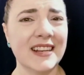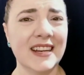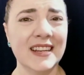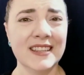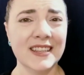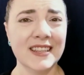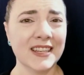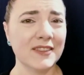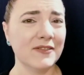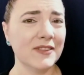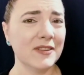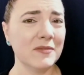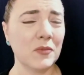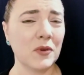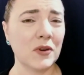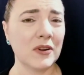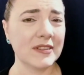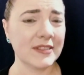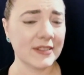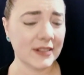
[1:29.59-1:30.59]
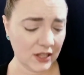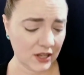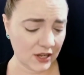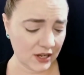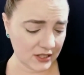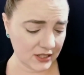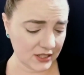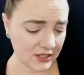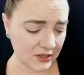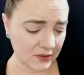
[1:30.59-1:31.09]
I think of it more as a
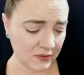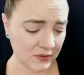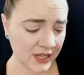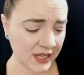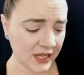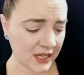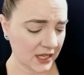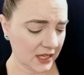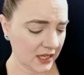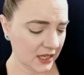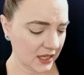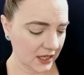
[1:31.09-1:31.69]
long tunic.